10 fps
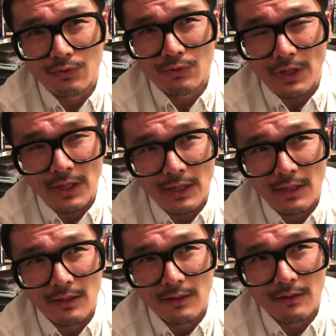
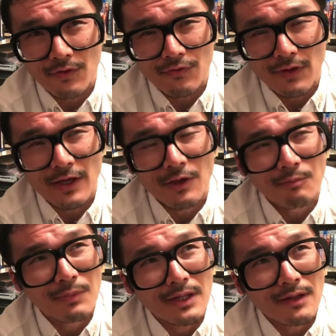the just it
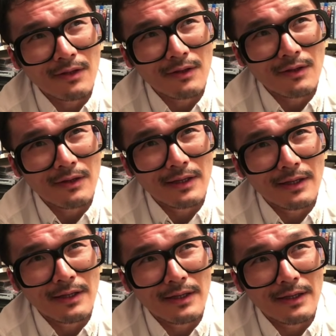can be
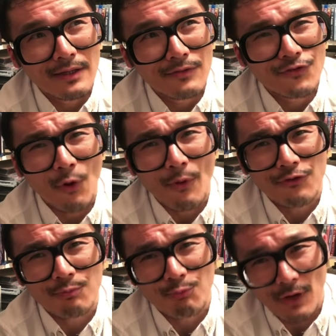so
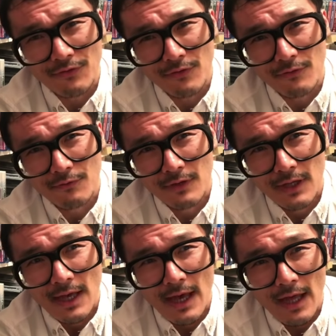expressive
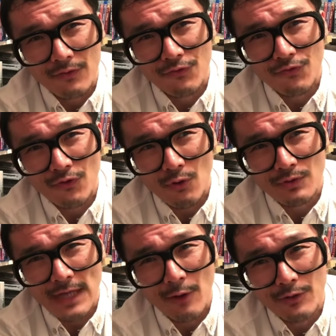and so
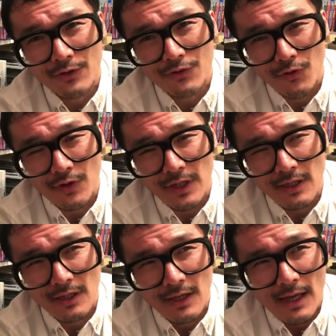down and
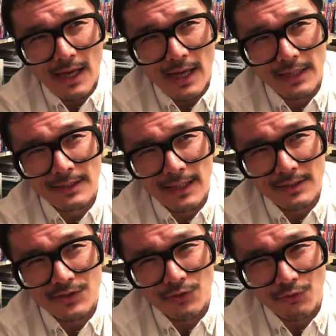dirty and
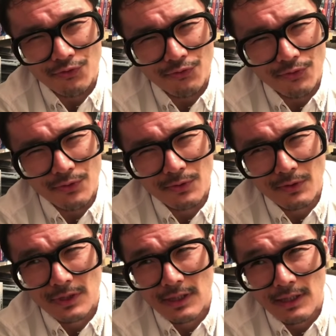yet so true.
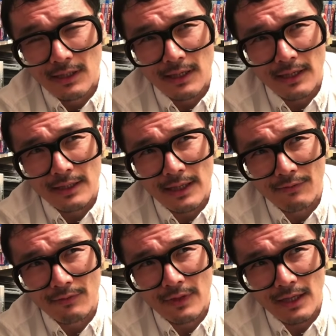And I
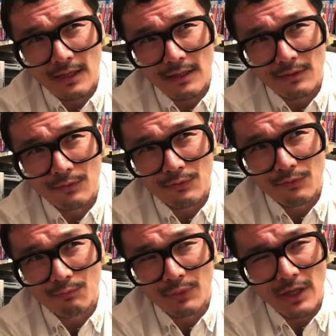think
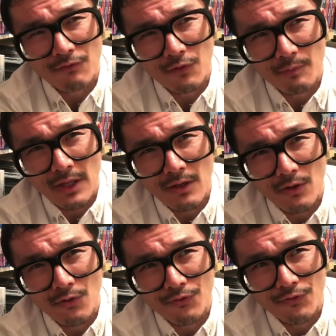Pink
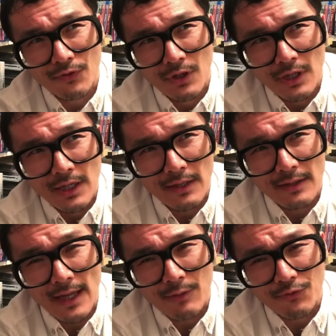Flamingos, in
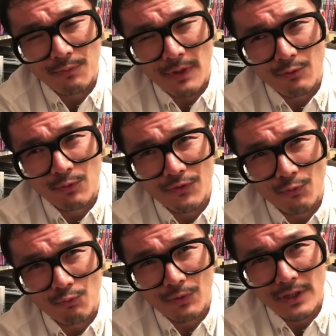that respect, was a
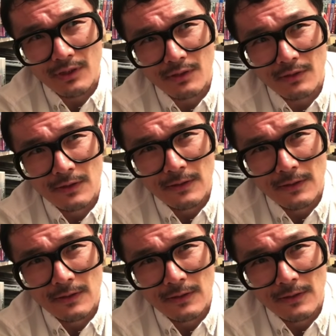real